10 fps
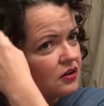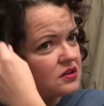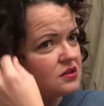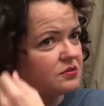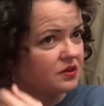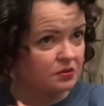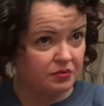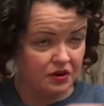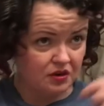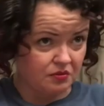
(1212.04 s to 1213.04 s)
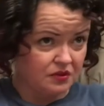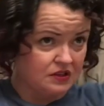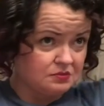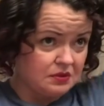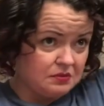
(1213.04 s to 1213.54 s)
Some of the bigger ones,
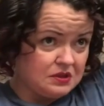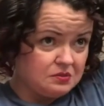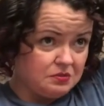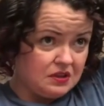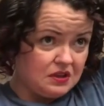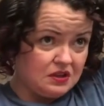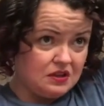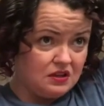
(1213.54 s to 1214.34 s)
maybe split it